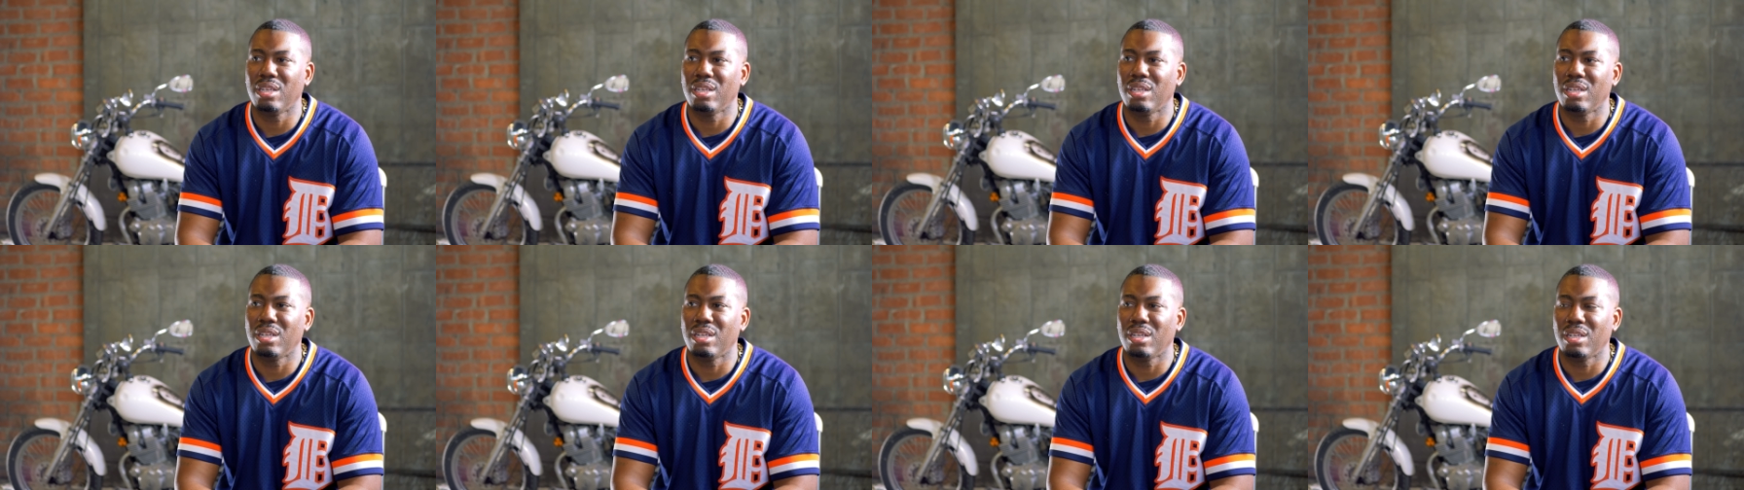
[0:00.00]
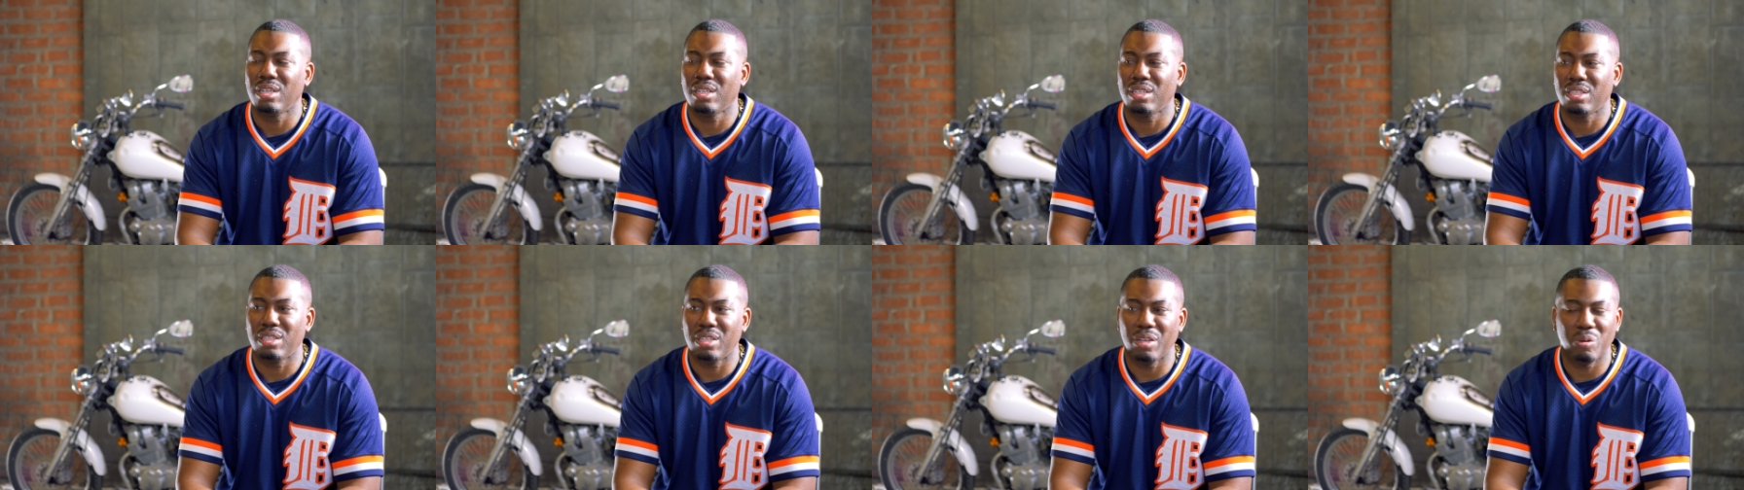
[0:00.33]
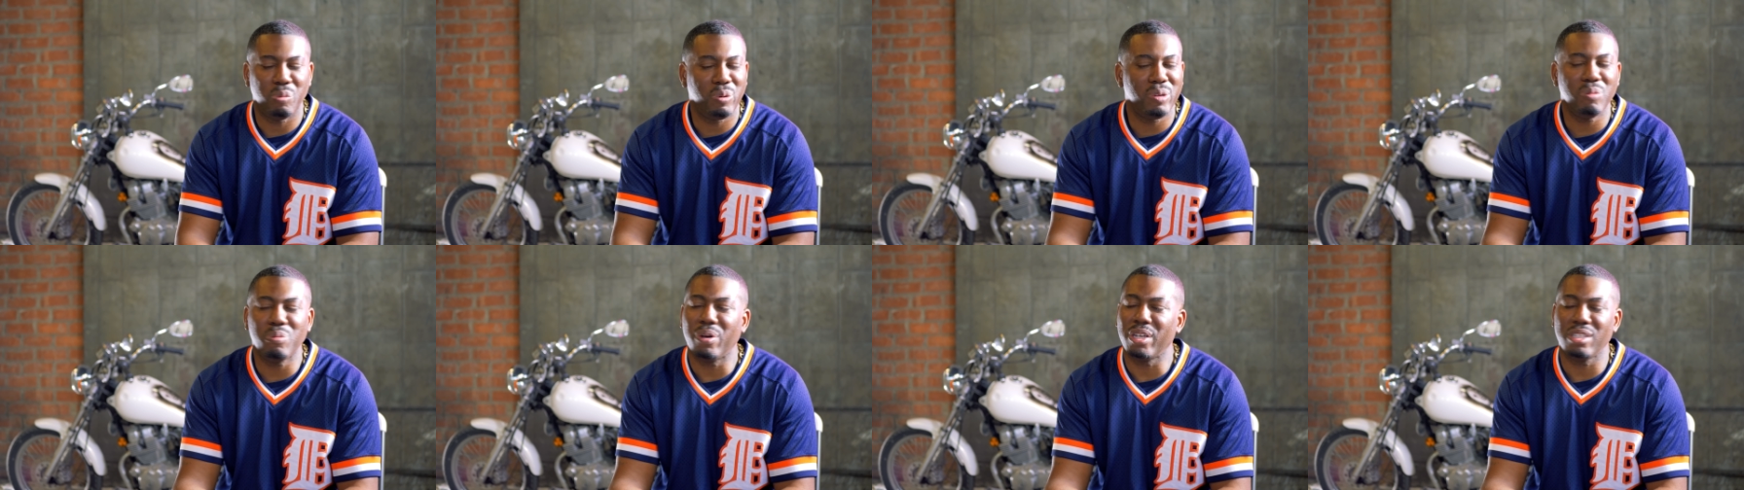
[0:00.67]
Mm-hmm.
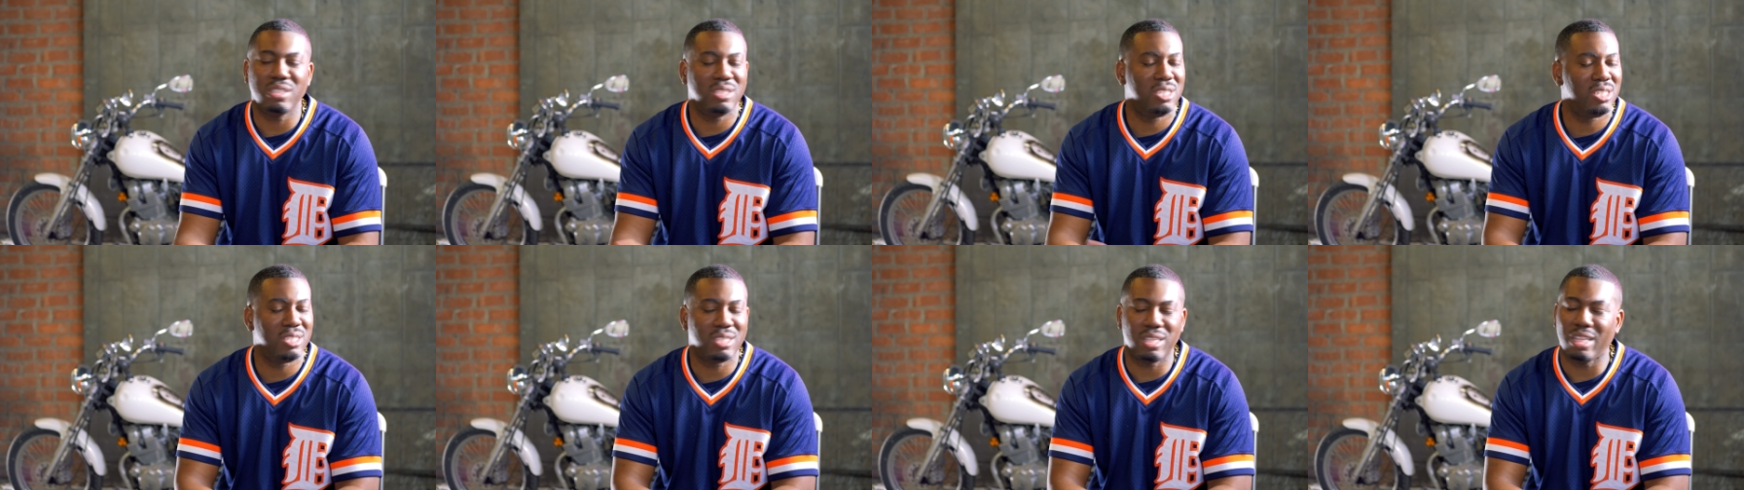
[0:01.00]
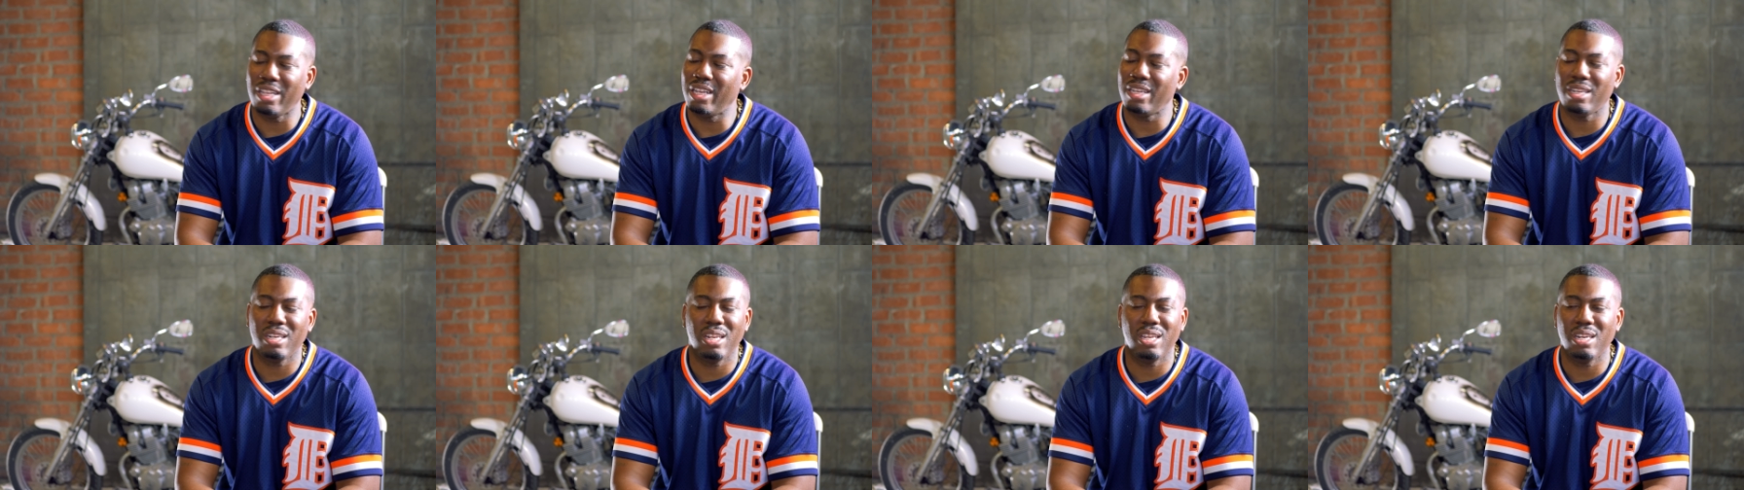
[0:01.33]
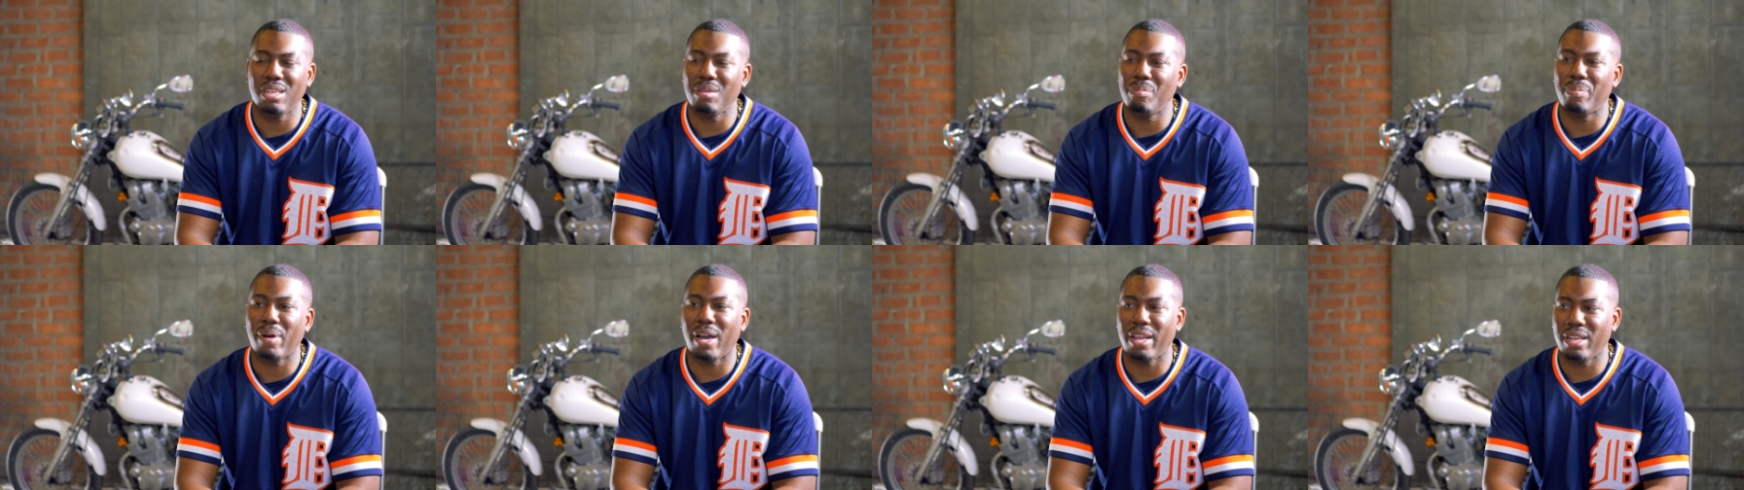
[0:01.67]
That we wasn't just letting
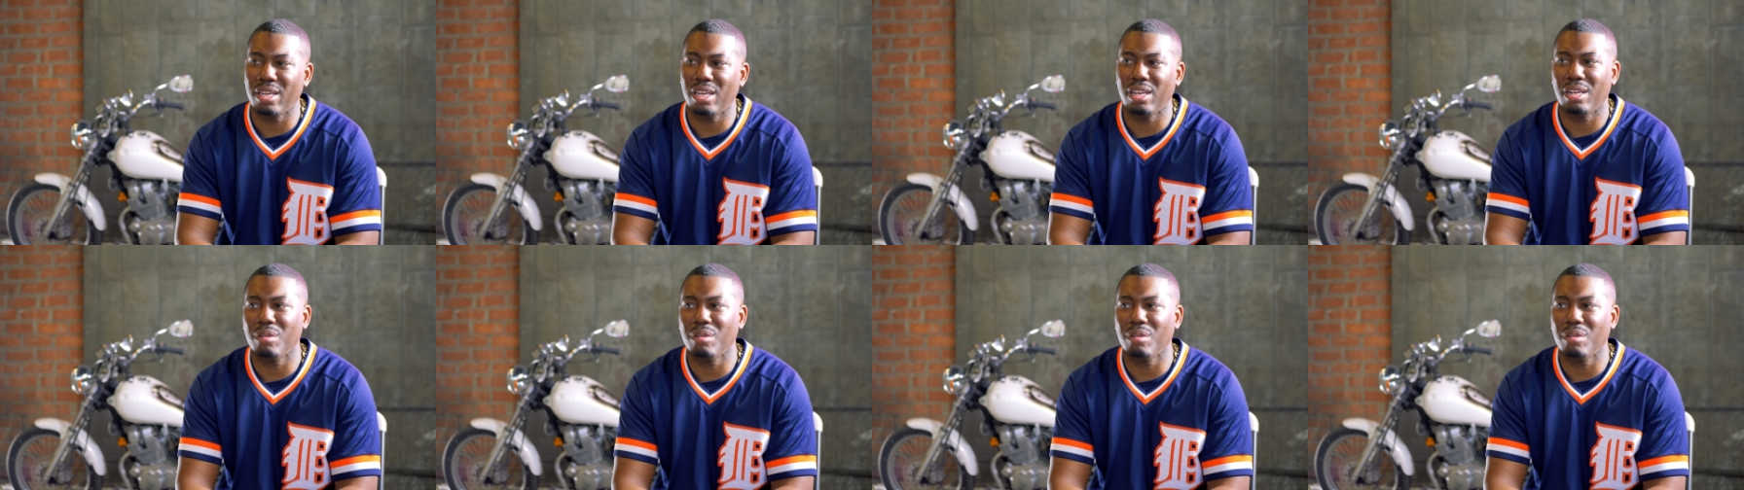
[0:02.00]
anybody,